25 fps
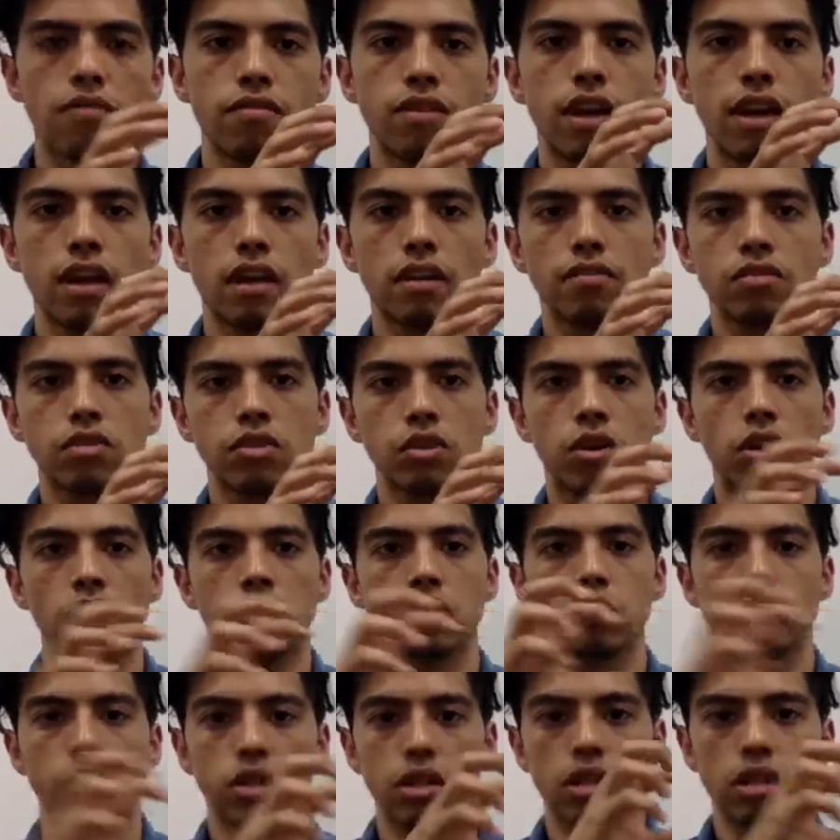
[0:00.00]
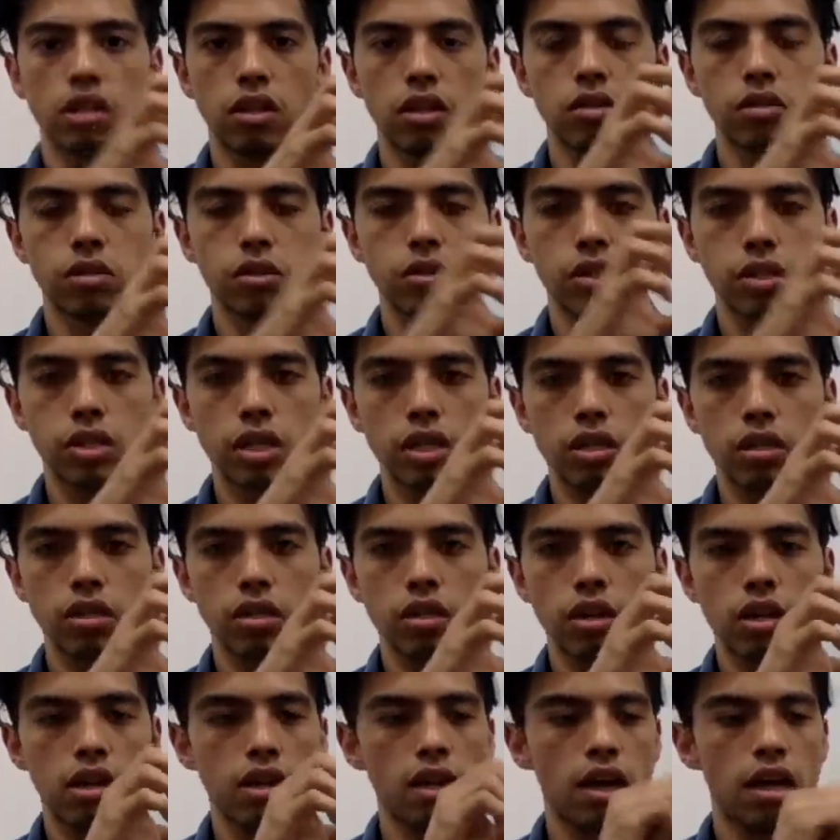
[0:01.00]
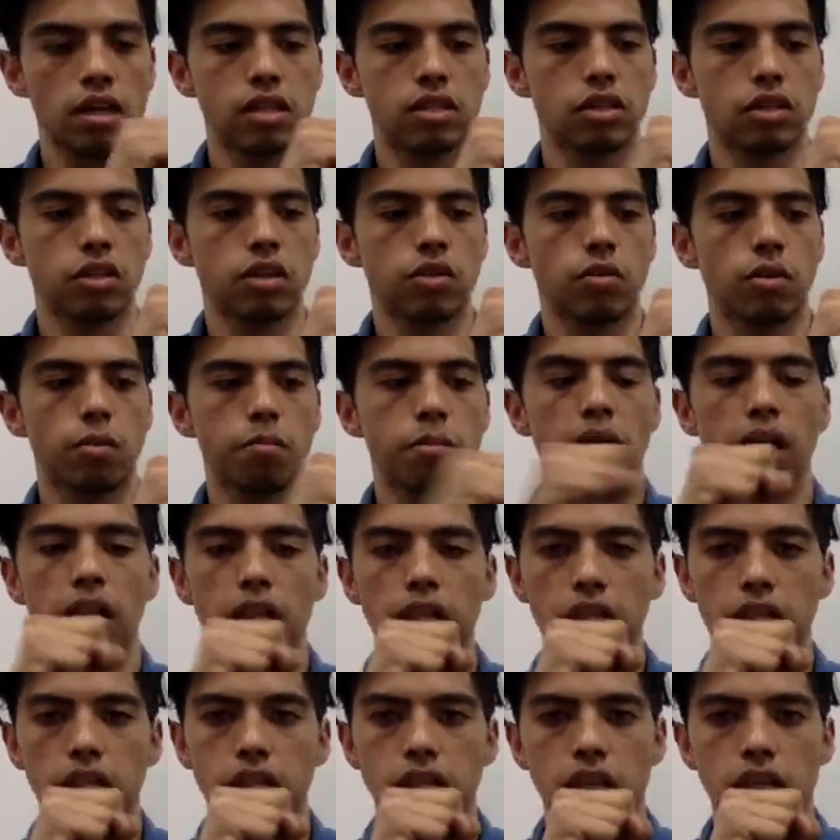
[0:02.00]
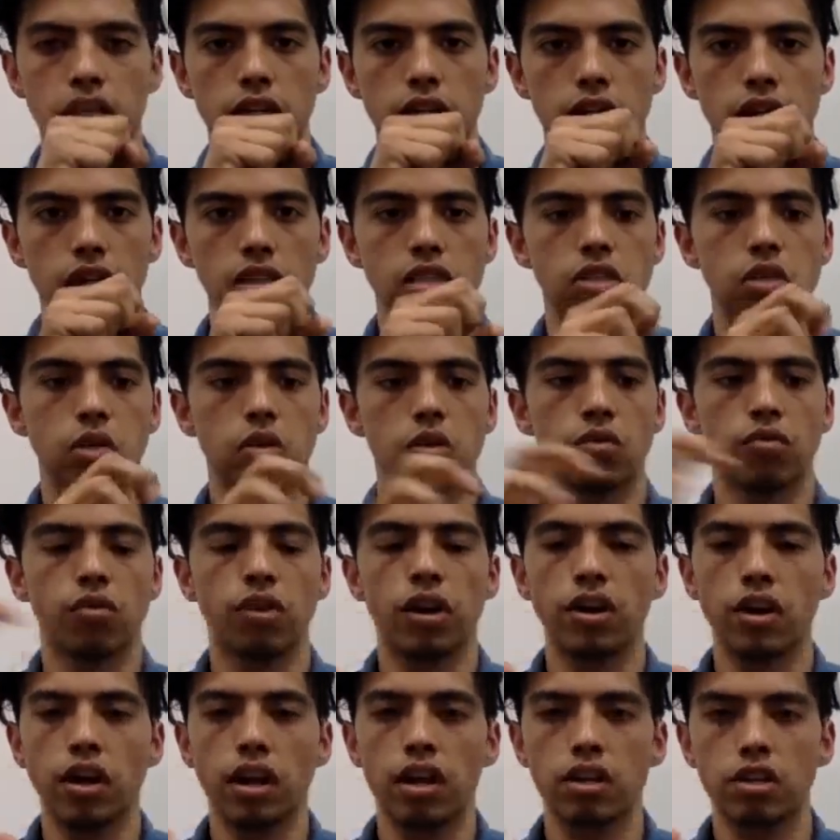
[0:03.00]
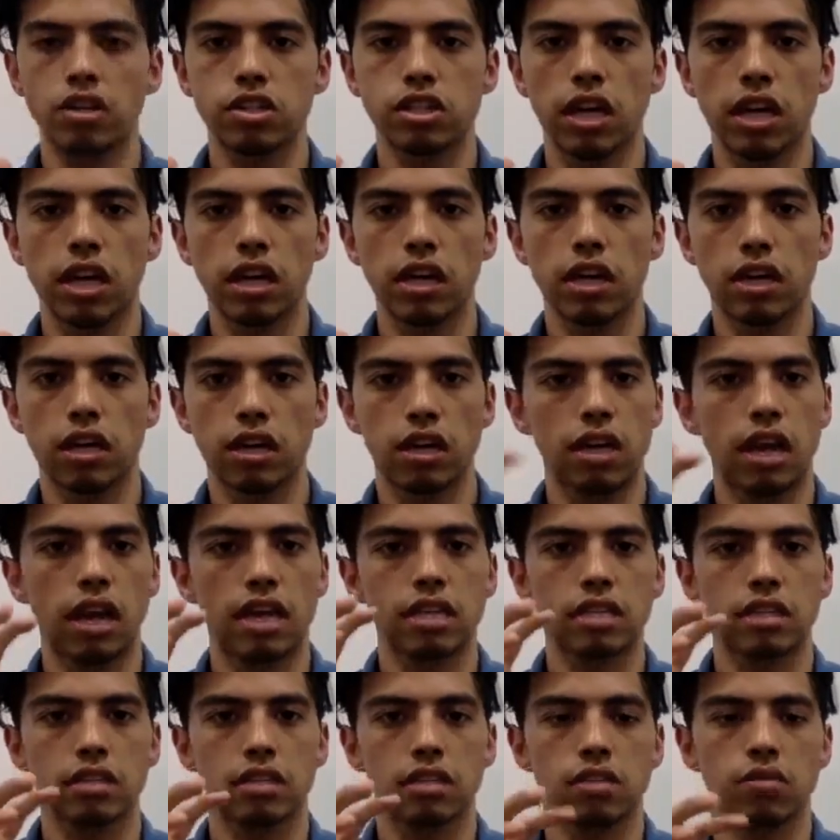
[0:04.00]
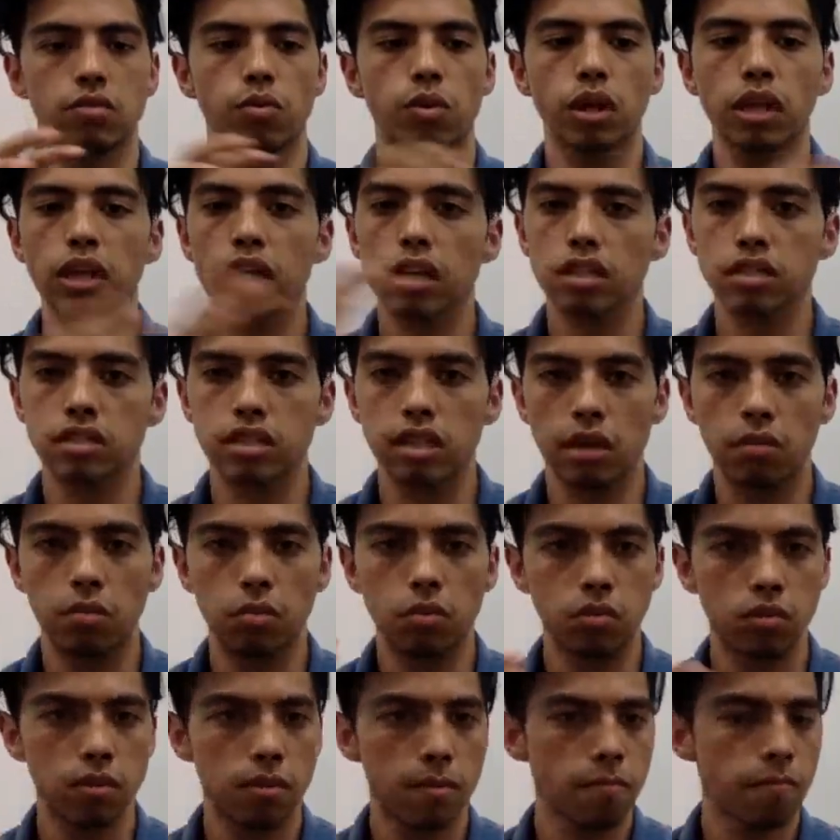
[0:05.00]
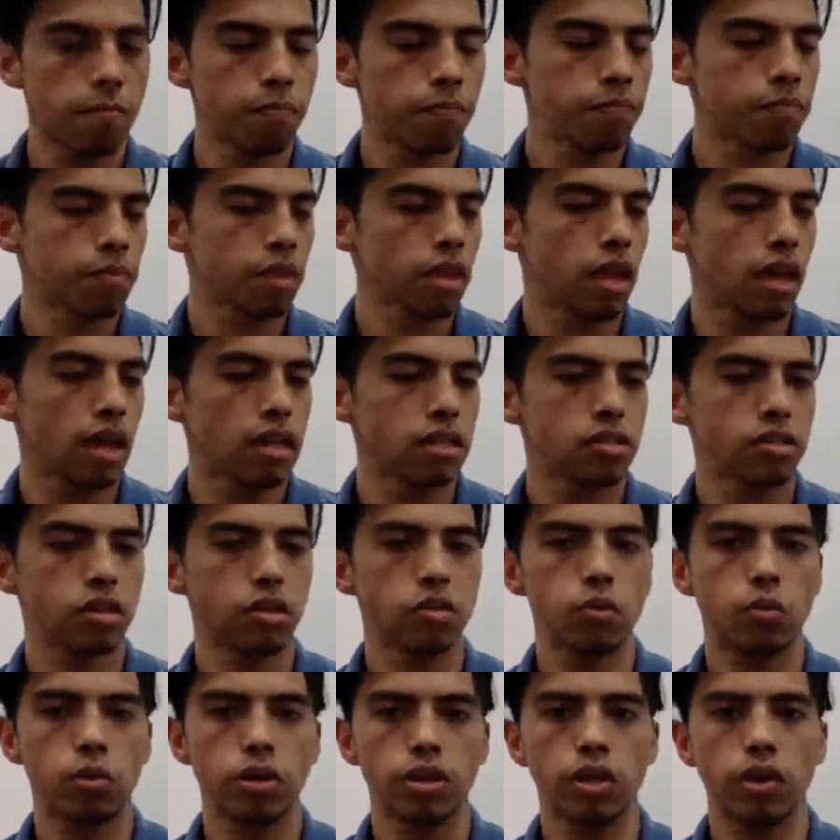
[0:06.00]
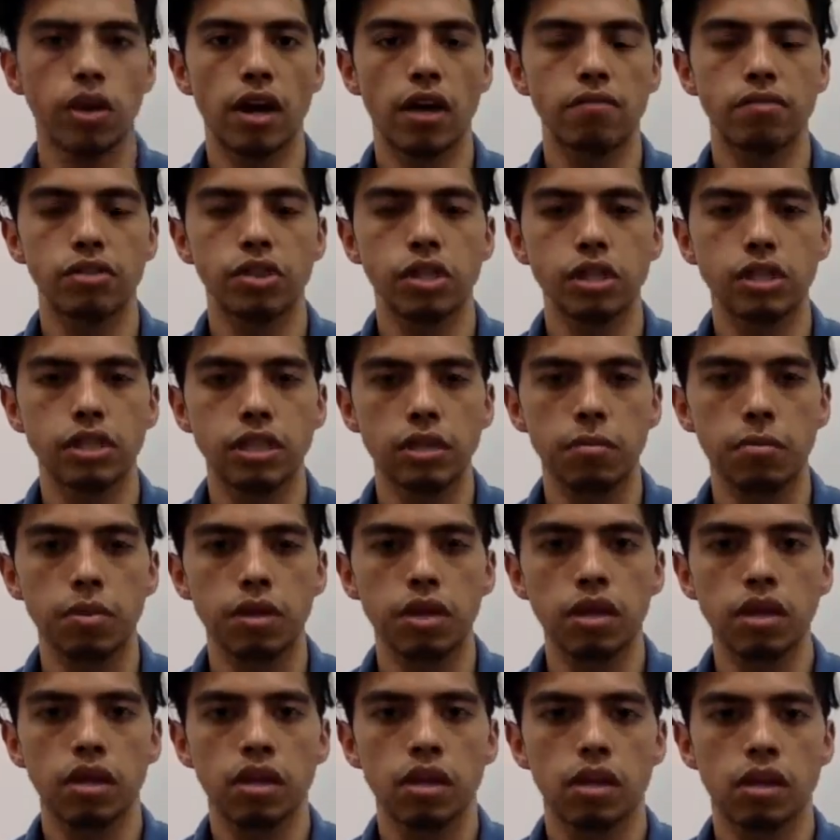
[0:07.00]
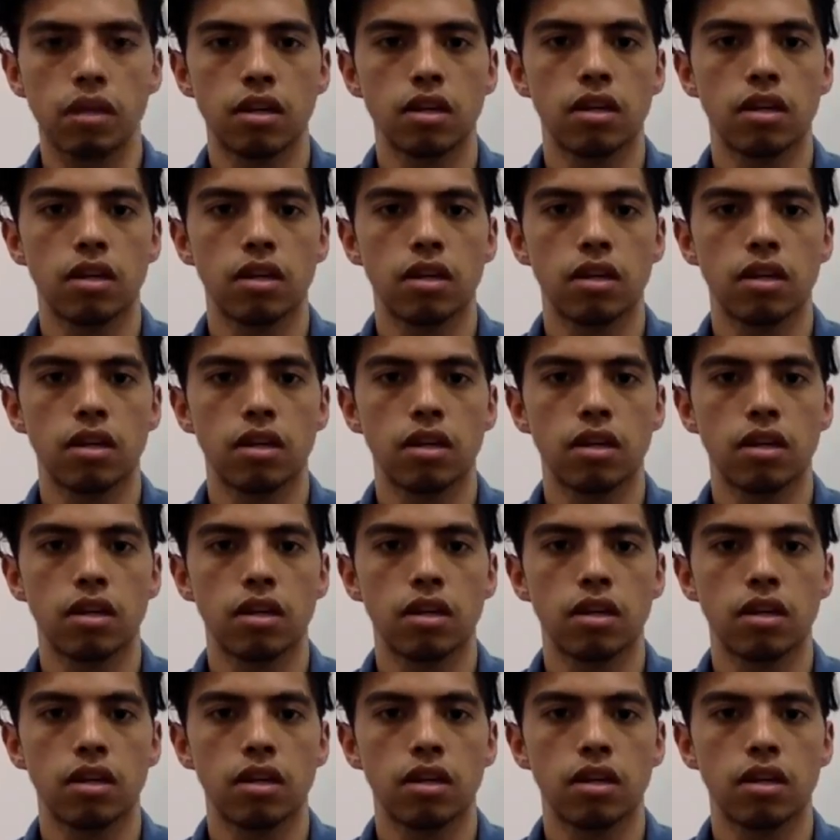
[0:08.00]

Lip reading: of negative charge really close to each other. And so they're repelling each other. And so it's very energetic and it's really unstable. And so when you have GTP